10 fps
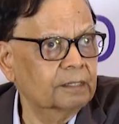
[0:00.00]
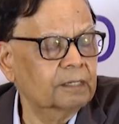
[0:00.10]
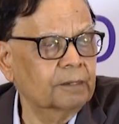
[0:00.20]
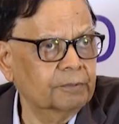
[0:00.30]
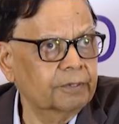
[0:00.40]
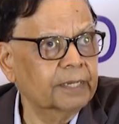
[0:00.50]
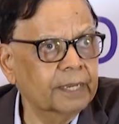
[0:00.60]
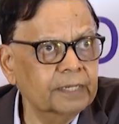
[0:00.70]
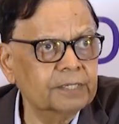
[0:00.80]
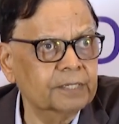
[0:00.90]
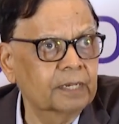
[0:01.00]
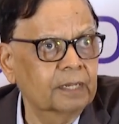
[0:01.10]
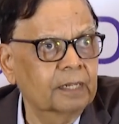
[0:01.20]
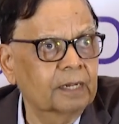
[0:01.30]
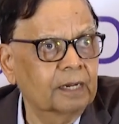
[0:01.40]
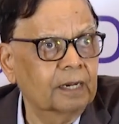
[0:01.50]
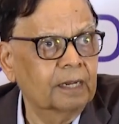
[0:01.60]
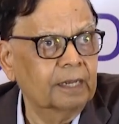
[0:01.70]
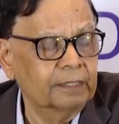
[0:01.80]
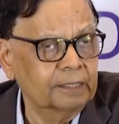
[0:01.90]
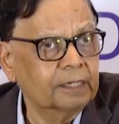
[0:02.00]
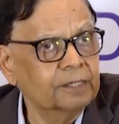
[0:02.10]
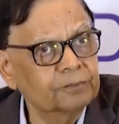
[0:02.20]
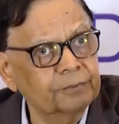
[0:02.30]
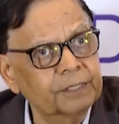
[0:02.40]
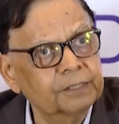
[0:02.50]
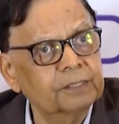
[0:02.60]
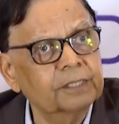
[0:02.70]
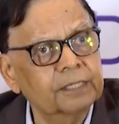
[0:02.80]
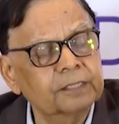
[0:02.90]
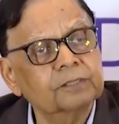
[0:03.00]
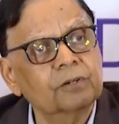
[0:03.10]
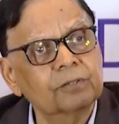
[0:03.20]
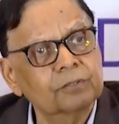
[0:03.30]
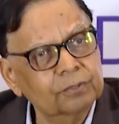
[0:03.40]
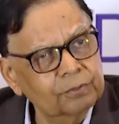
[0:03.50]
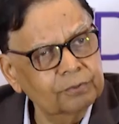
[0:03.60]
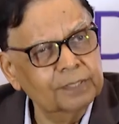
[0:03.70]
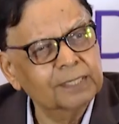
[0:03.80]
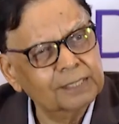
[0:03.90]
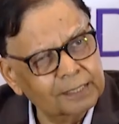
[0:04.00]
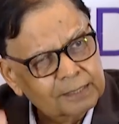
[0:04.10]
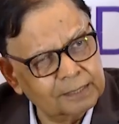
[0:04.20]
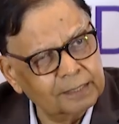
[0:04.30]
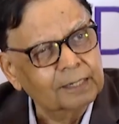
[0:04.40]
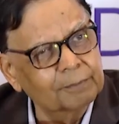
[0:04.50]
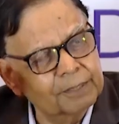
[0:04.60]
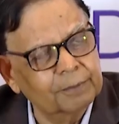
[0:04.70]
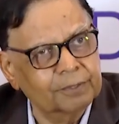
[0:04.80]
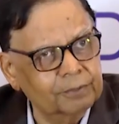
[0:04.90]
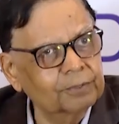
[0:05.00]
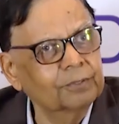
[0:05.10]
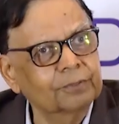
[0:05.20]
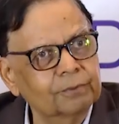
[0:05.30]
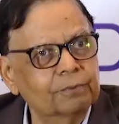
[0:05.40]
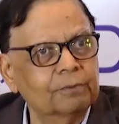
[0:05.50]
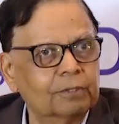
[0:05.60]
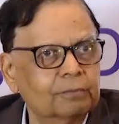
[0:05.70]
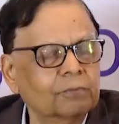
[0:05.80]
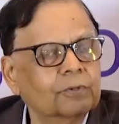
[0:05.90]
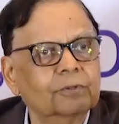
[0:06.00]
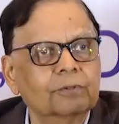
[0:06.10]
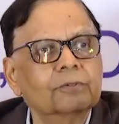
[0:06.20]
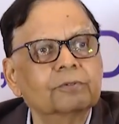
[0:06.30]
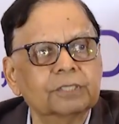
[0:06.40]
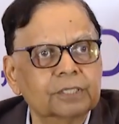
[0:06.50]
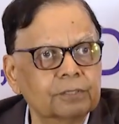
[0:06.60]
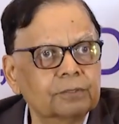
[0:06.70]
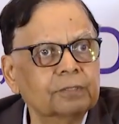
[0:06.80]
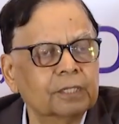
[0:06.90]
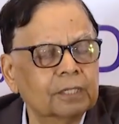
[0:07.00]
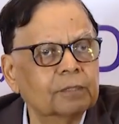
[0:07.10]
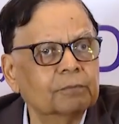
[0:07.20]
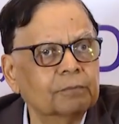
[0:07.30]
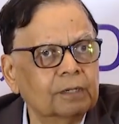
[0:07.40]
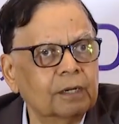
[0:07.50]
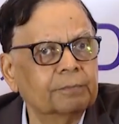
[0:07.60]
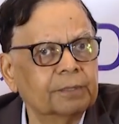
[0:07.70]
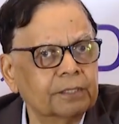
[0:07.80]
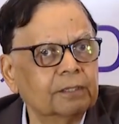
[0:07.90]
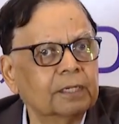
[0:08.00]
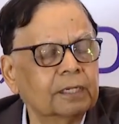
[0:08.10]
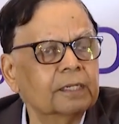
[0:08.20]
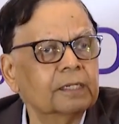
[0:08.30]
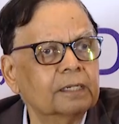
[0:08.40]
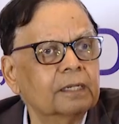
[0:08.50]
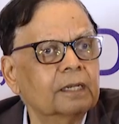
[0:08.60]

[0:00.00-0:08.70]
couple of decades, and the transformation that has gone through. We discussed a little bit about what more could Odisha do. Particularly